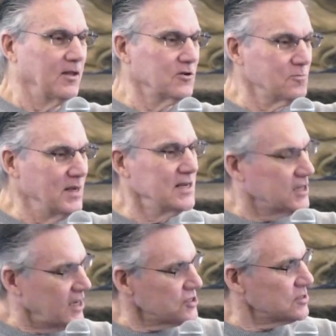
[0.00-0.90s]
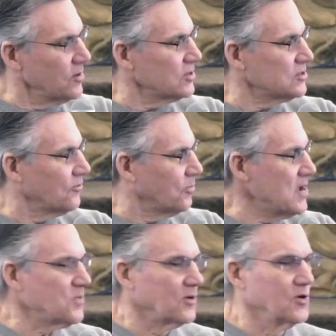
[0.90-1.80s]
And there's many testimonies of
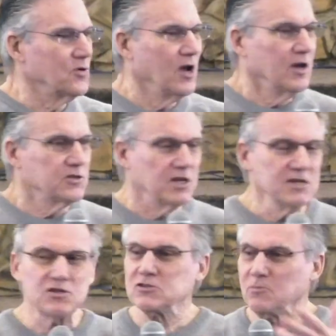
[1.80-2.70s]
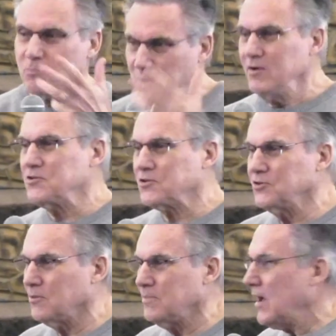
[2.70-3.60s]
people who Jesus appeared
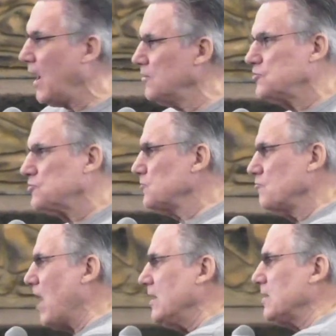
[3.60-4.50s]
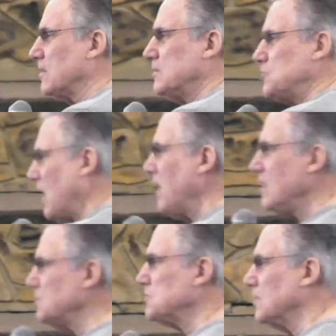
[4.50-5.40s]
to them and radically
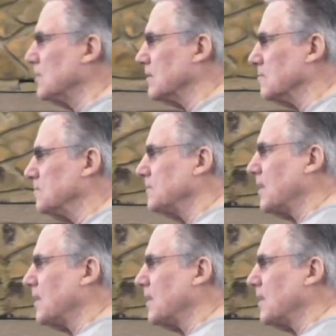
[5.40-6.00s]
changed them.